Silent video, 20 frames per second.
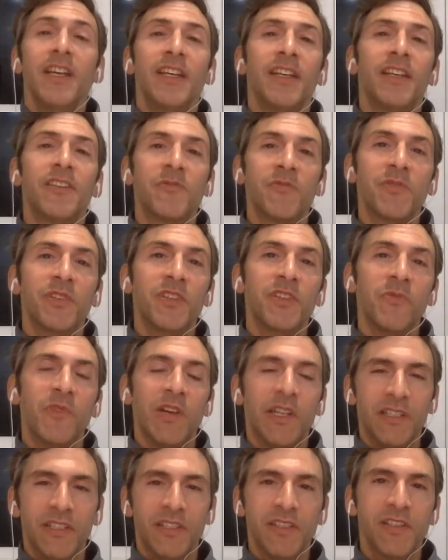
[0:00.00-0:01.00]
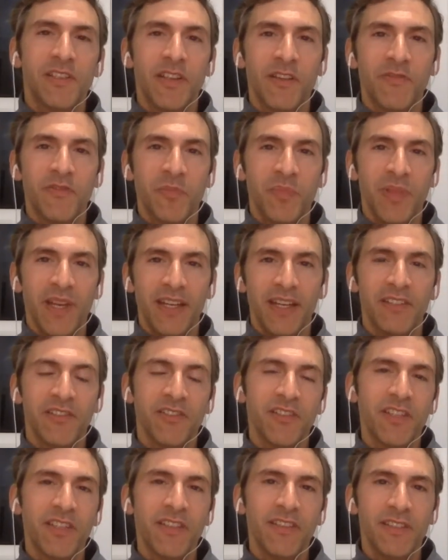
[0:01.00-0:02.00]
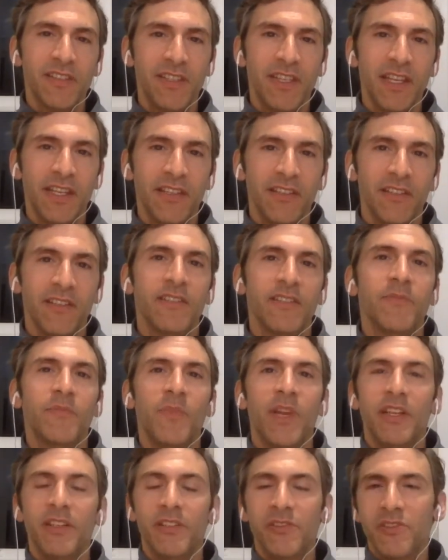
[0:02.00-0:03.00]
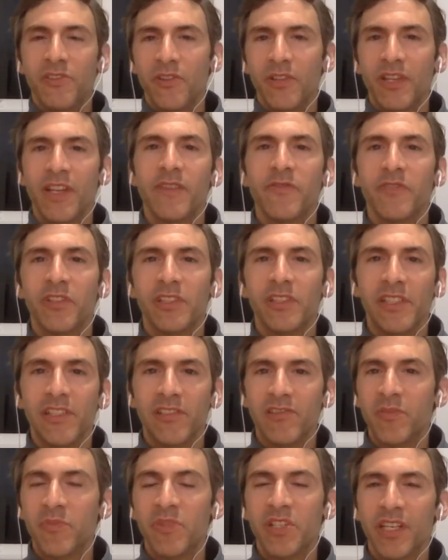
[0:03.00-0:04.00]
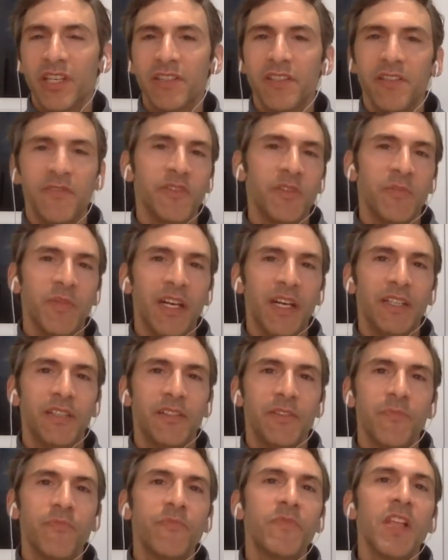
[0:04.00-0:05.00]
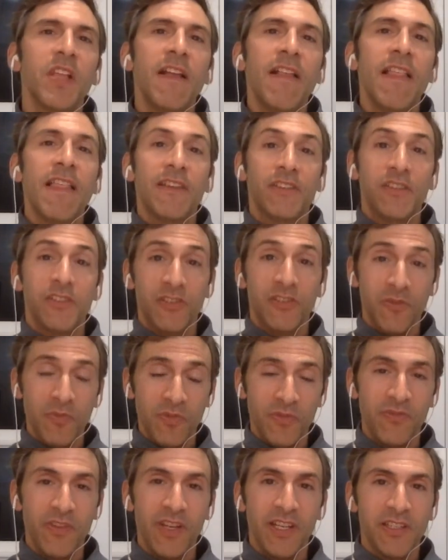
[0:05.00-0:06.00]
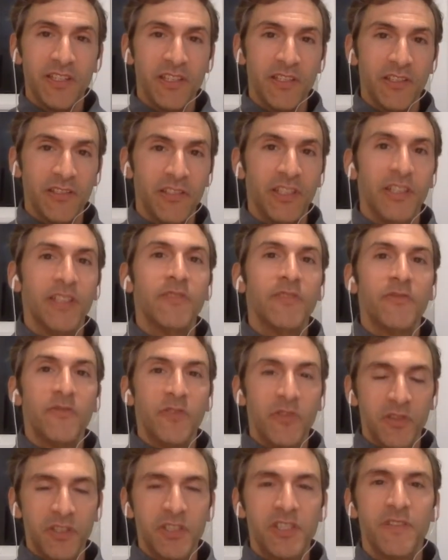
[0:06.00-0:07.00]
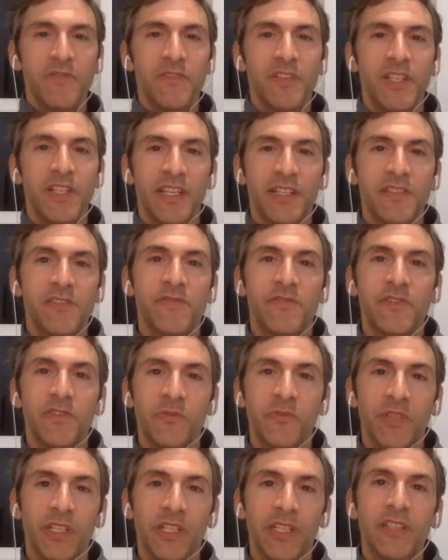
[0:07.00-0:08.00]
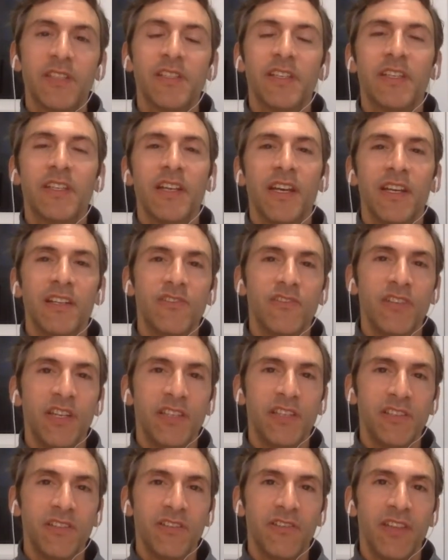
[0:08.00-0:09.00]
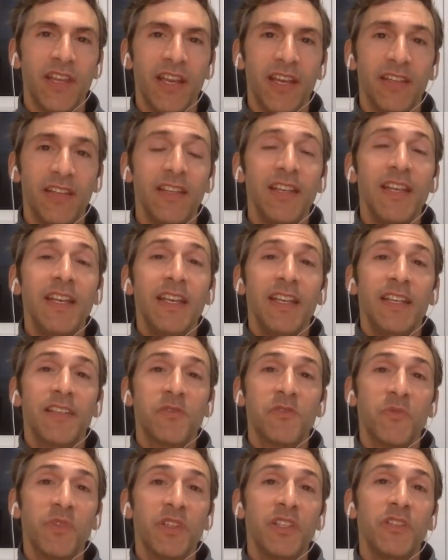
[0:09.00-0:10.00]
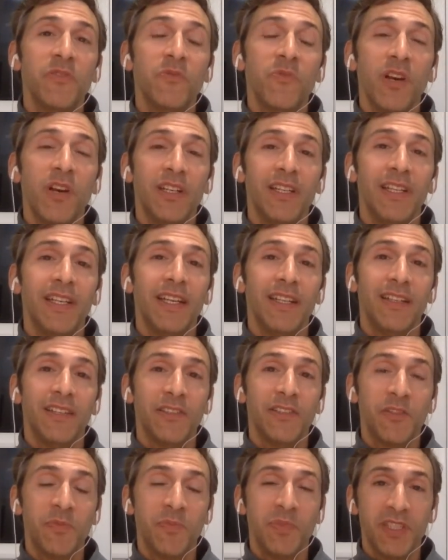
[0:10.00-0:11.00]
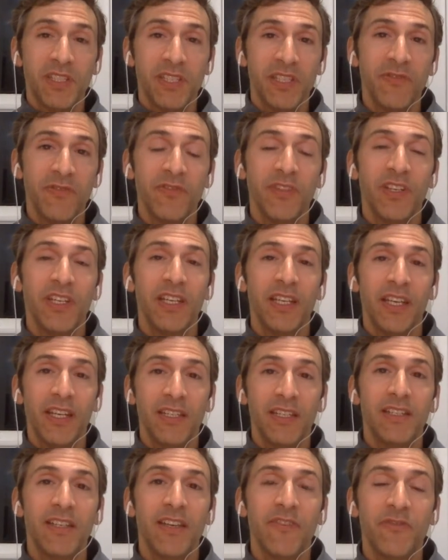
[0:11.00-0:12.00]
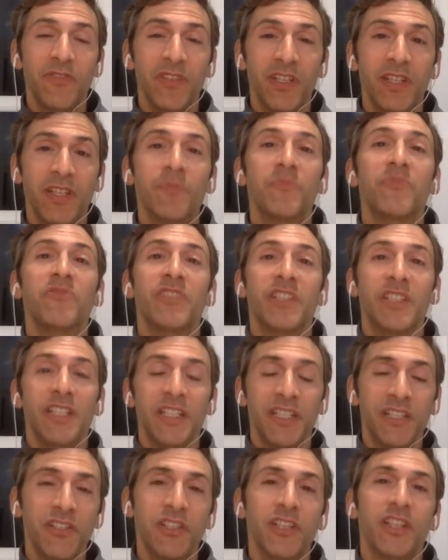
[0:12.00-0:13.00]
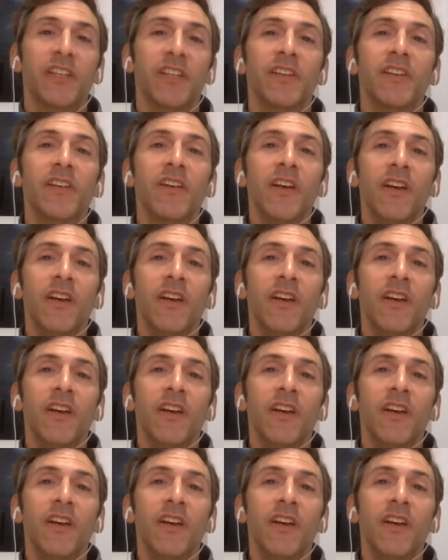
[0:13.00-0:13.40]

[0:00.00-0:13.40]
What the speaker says: is when you want to discover patterns in the data and you don't have a clear objective in mind. Supervised learning, focus of the next few weeks, in contrast to that, is when you want to get a specific and definite prediction